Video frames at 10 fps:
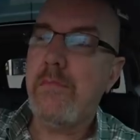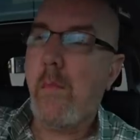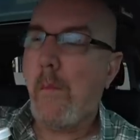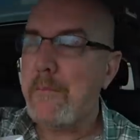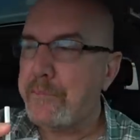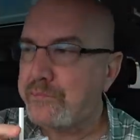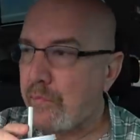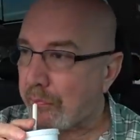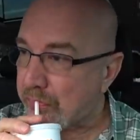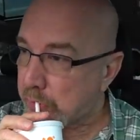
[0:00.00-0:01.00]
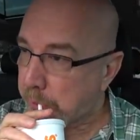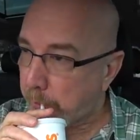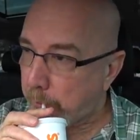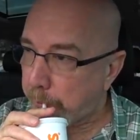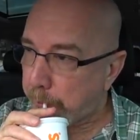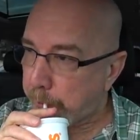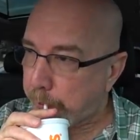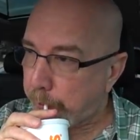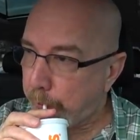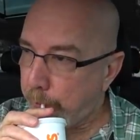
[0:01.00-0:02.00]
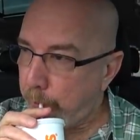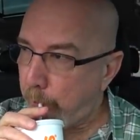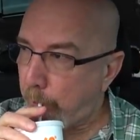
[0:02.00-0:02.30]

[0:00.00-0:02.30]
[no speech]